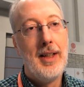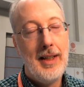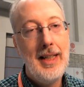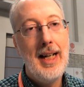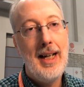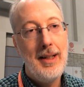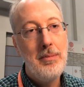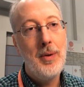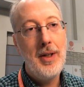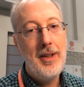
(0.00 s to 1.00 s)
Yeah,
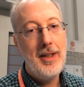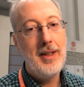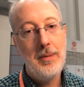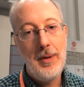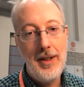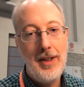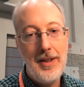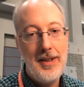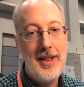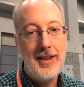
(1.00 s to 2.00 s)
one of the
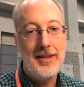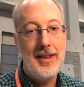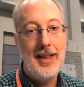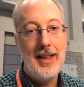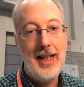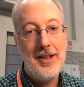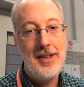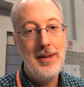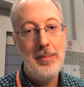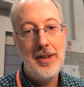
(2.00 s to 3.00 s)
things that actually
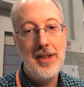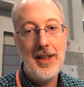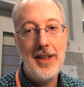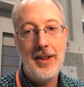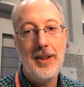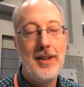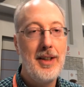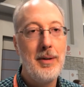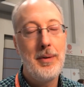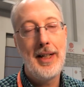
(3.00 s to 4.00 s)
in particular
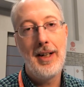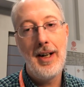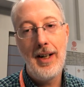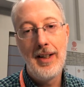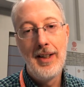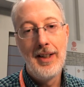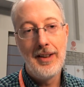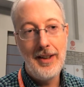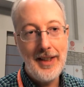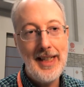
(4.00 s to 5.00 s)
that we are
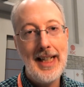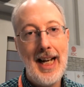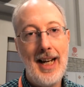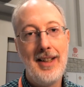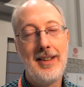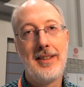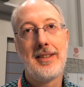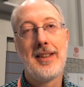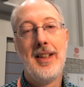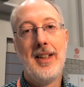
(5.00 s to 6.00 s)
looking at
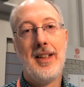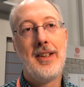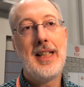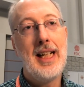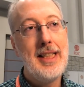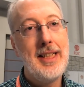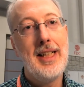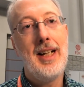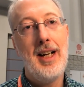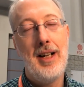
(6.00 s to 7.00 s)
is the idea
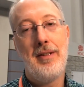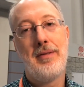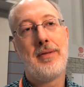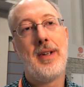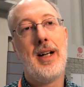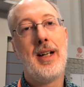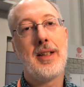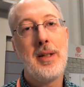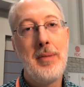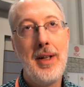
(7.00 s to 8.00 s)
of
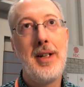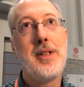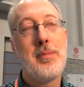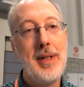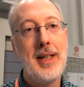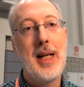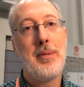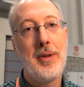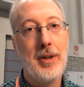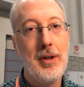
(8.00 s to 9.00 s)
communities being able
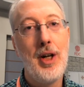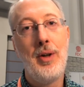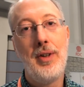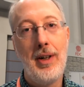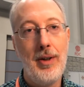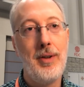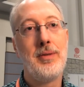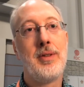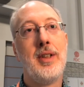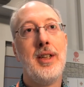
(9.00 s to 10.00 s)
to grow their own
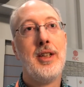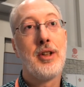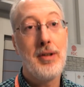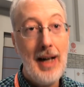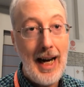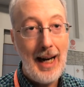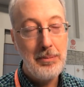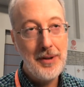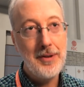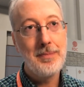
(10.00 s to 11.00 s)

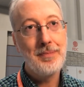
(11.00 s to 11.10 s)
crops.